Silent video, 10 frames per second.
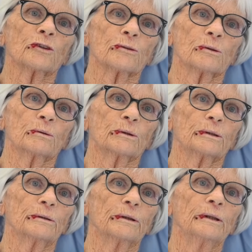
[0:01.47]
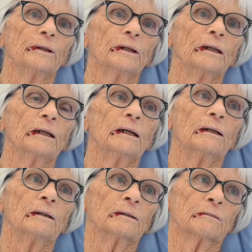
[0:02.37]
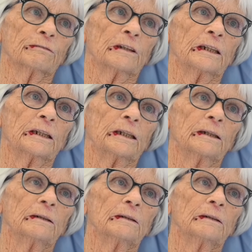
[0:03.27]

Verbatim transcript: throat on a Friday.